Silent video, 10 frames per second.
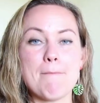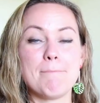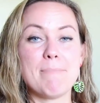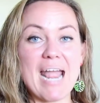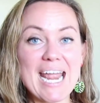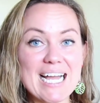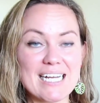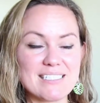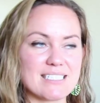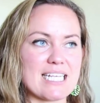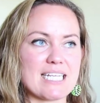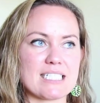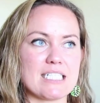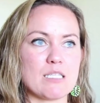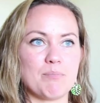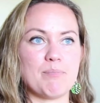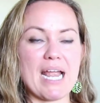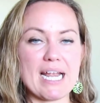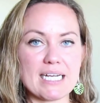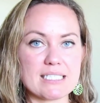Bands, as in the
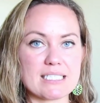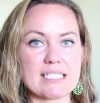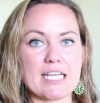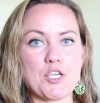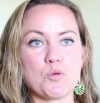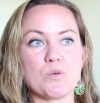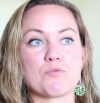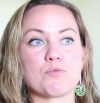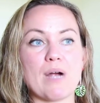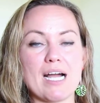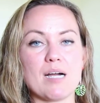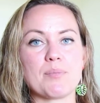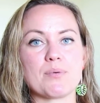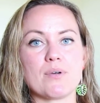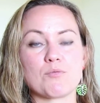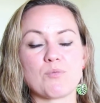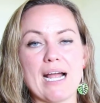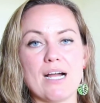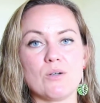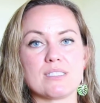bands that you would wrap
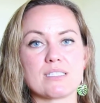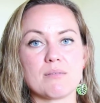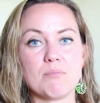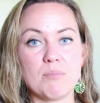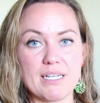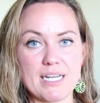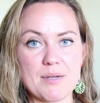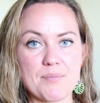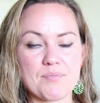around money.